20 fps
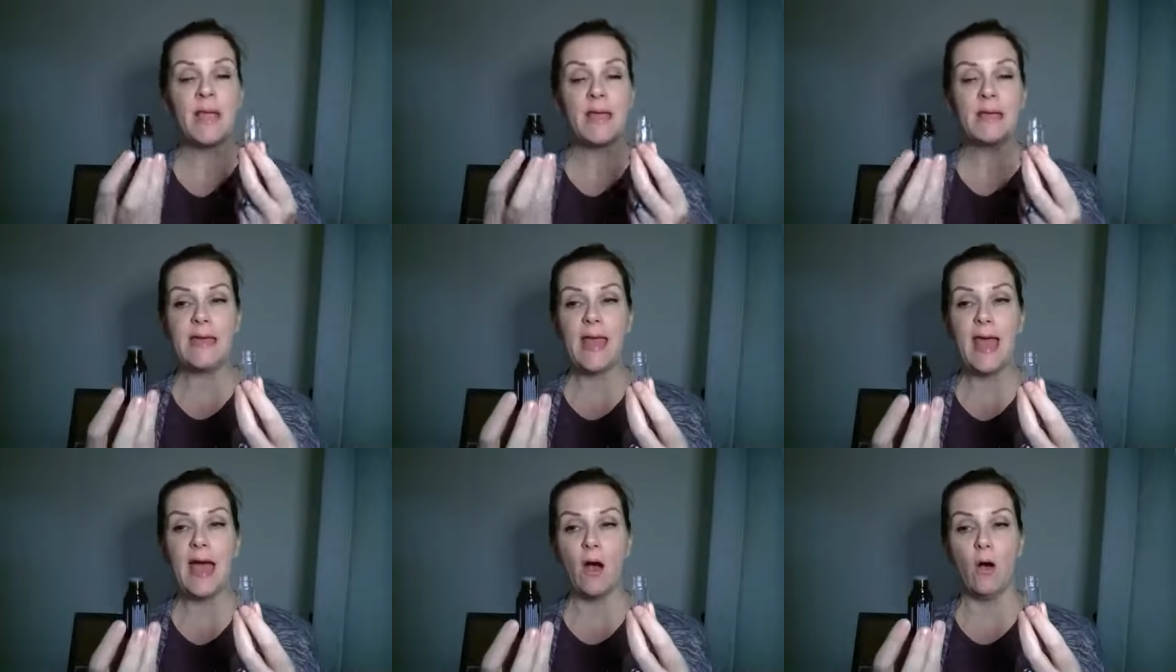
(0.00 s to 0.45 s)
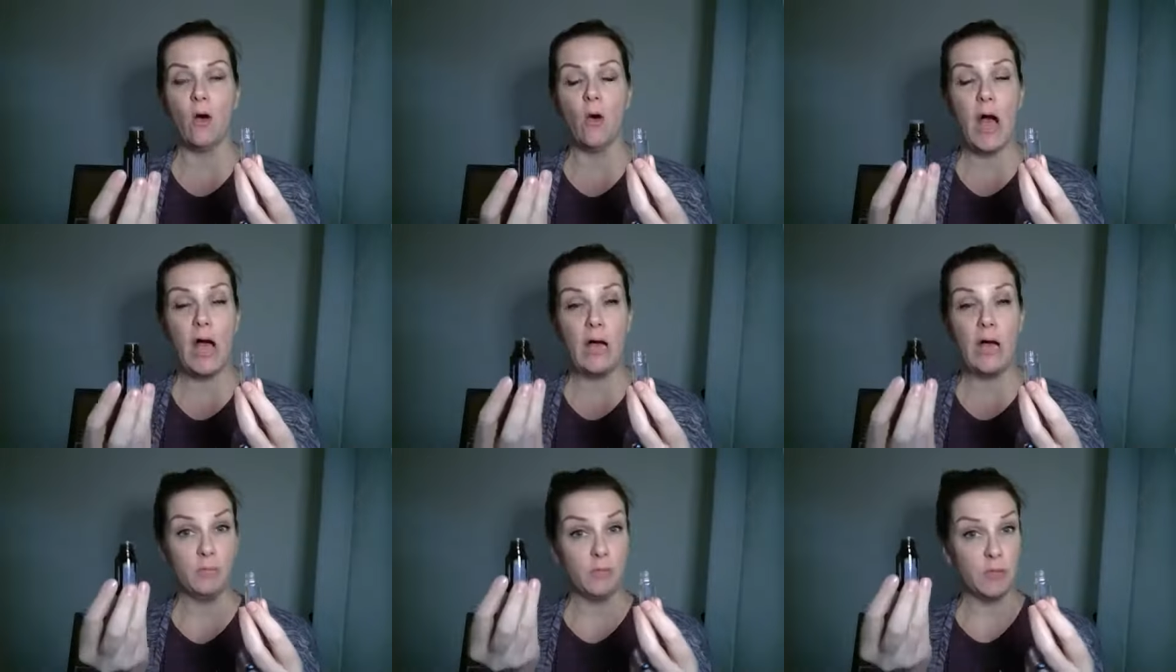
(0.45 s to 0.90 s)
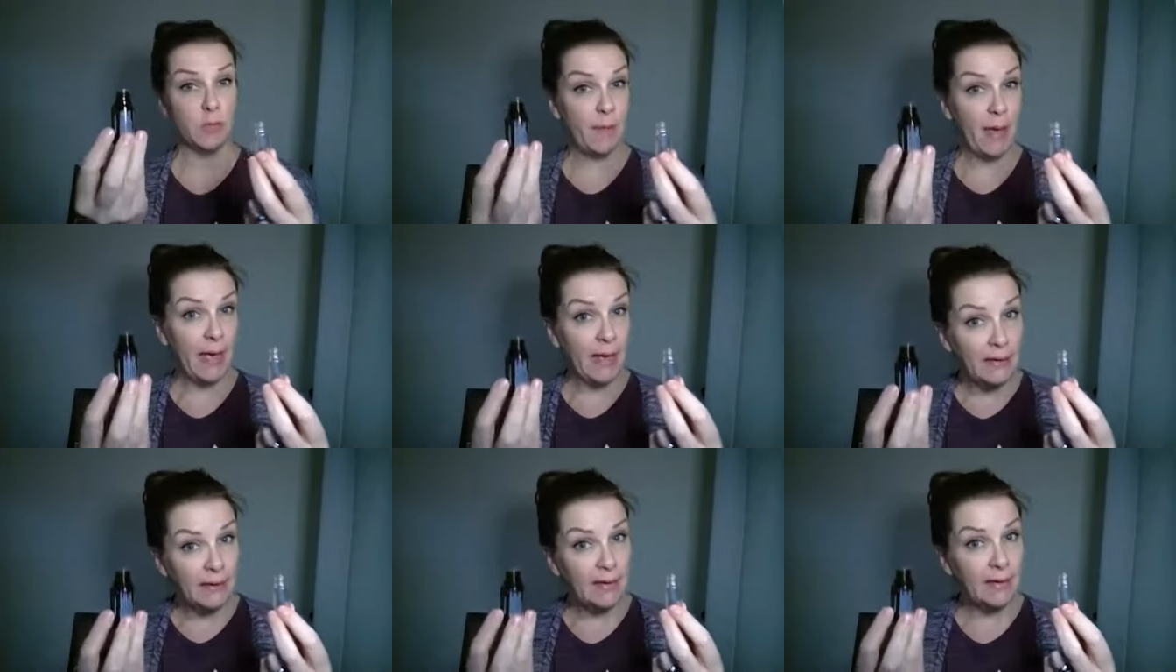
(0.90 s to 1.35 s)
Now,
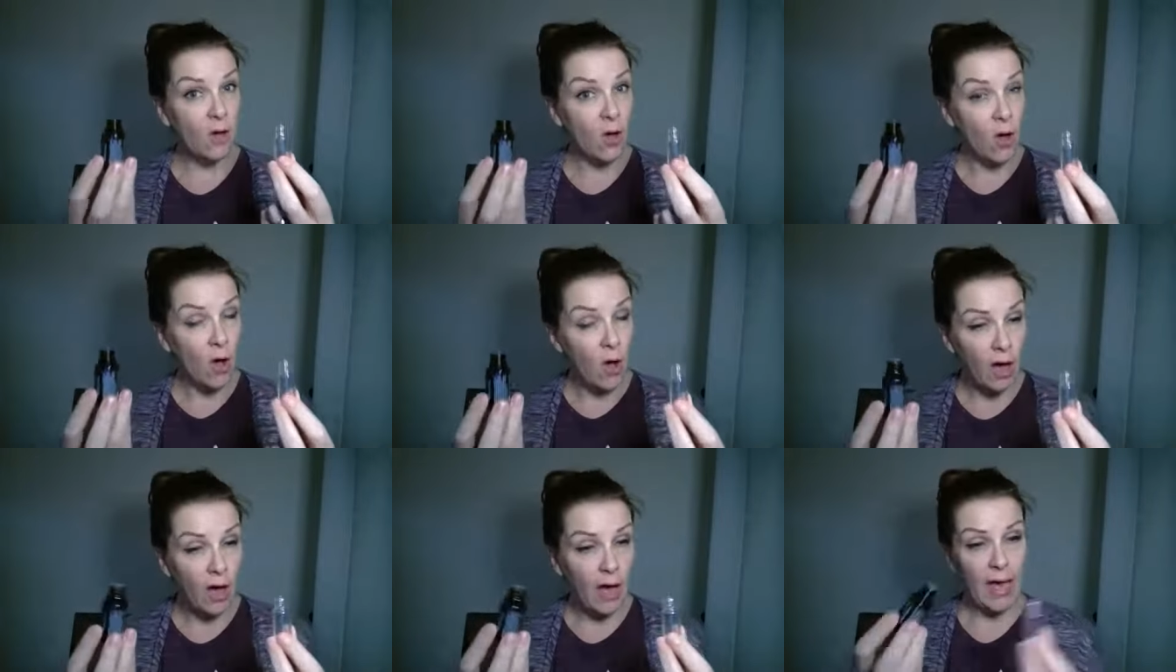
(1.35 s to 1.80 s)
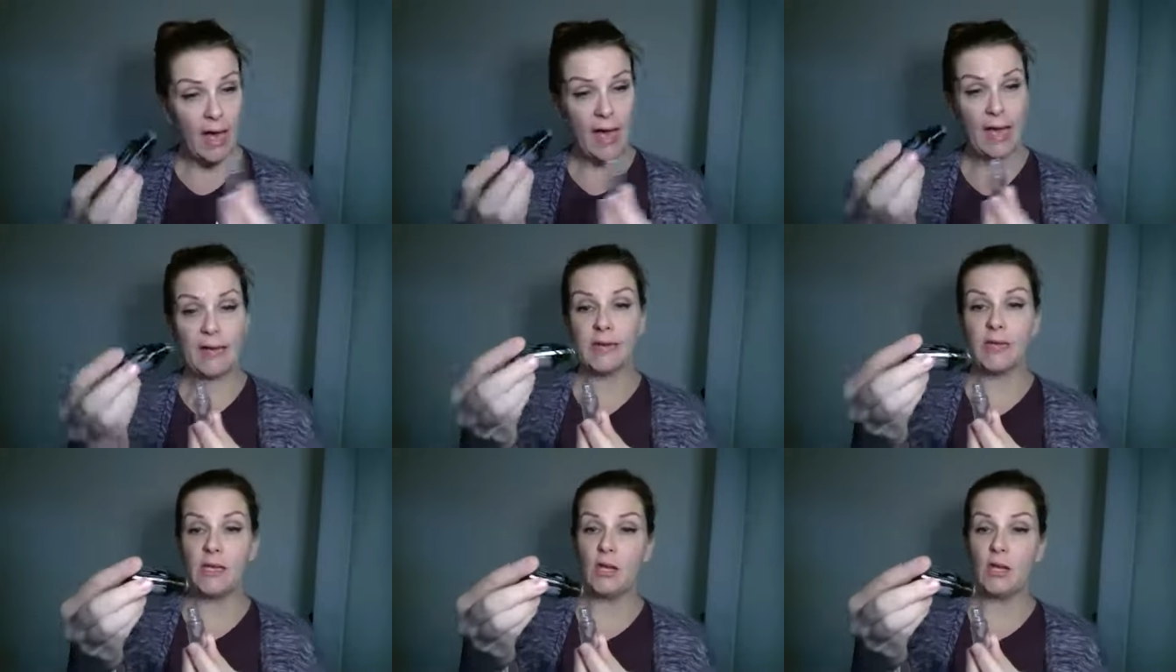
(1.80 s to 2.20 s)
depending on,